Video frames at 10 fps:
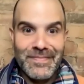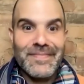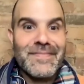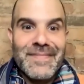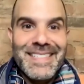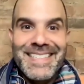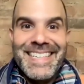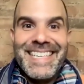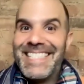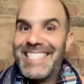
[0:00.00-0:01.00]
It's still
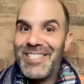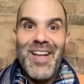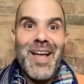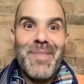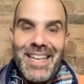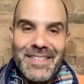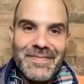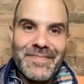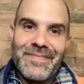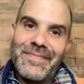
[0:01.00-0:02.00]
happening. It's still mm-hmm. happening,
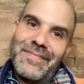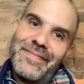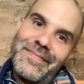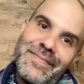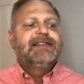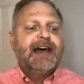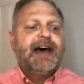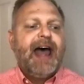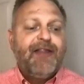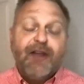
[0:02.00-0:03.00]
and and
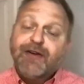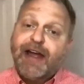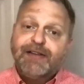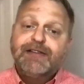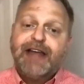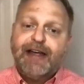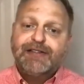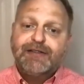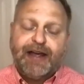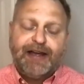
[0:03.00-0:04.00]
uh, and there and
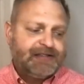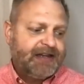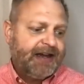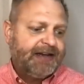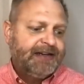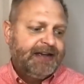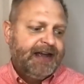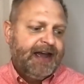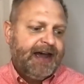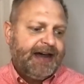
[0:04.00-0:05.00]
as as uh,
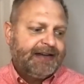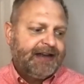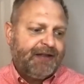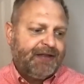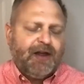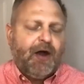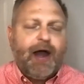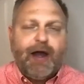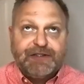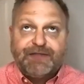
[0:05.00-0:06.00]
uh, I you know
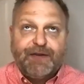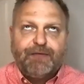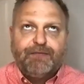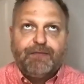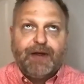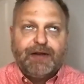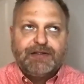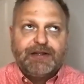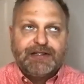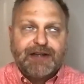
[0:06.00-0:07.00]
I just feel
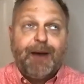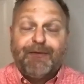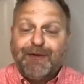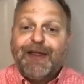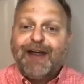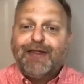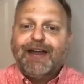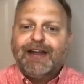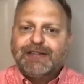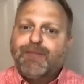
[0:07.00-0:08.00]
it's it's coming up for me that I
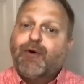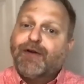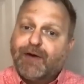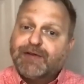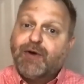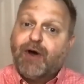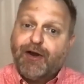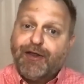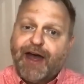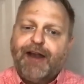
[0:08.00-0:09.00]
think it's important for us to
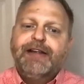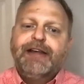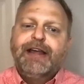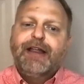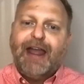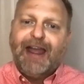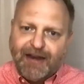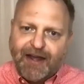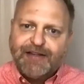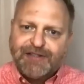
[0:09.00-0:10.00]
honor that
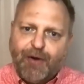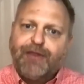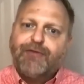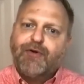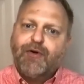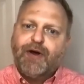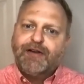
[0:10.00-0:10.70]
India is going through.